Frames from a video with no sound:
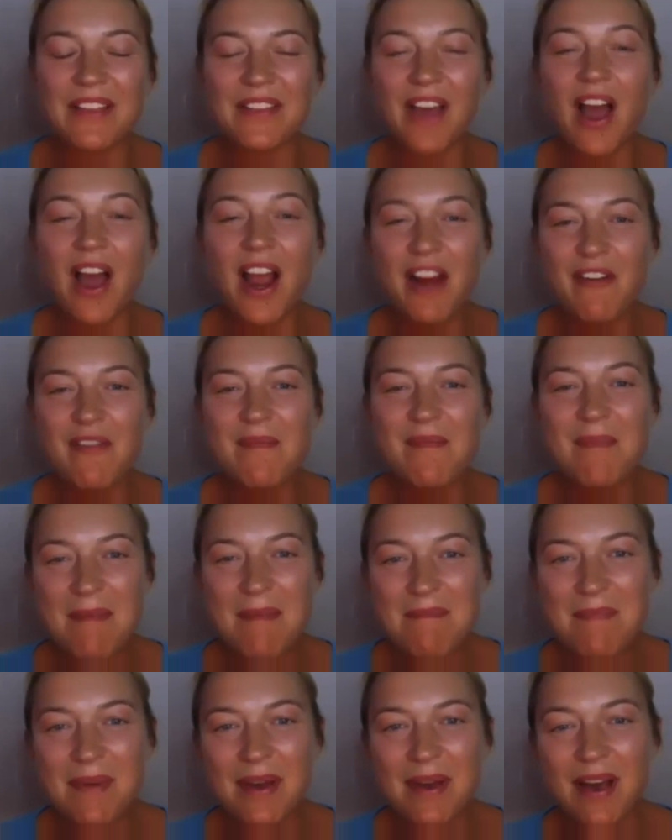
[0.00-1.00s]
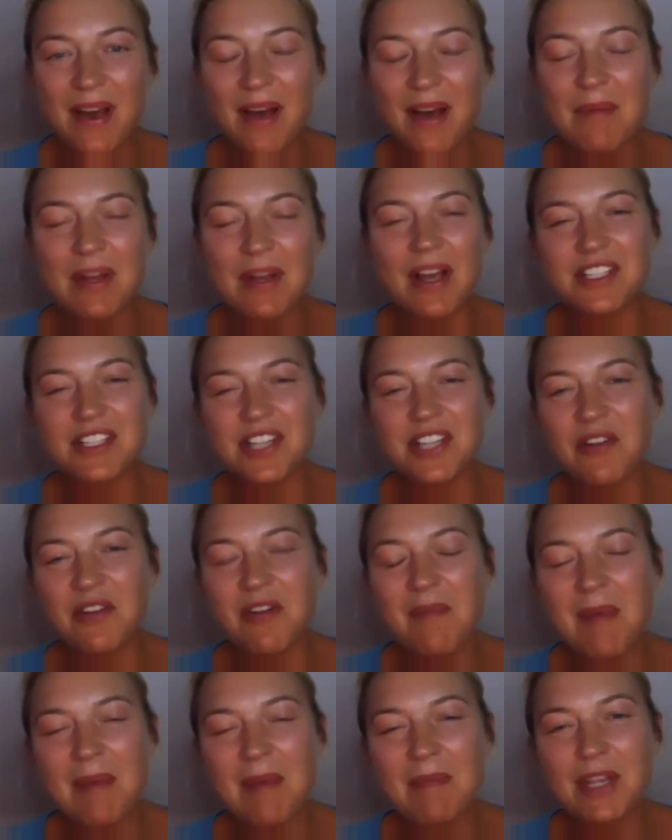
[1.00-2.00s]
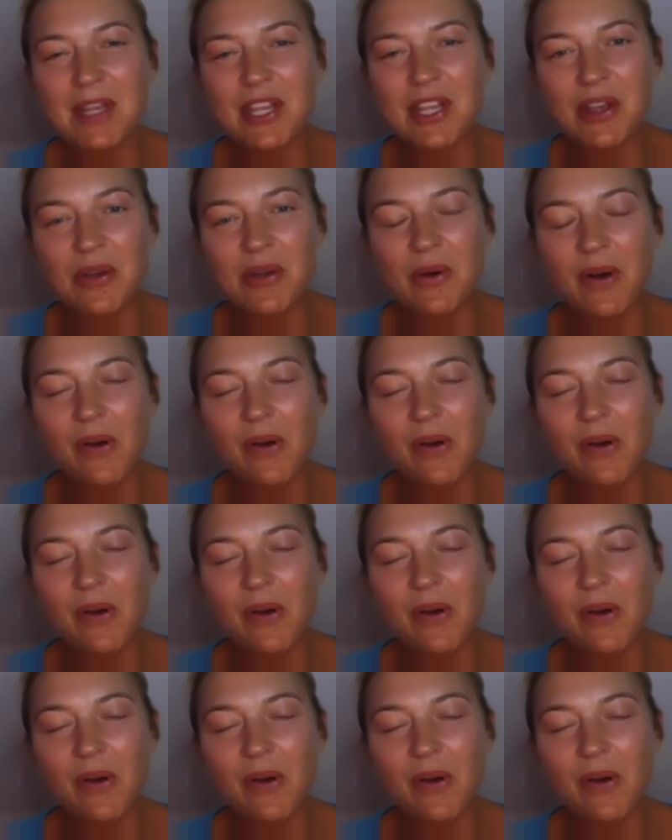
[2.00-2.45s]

I remember, but I don't remember you.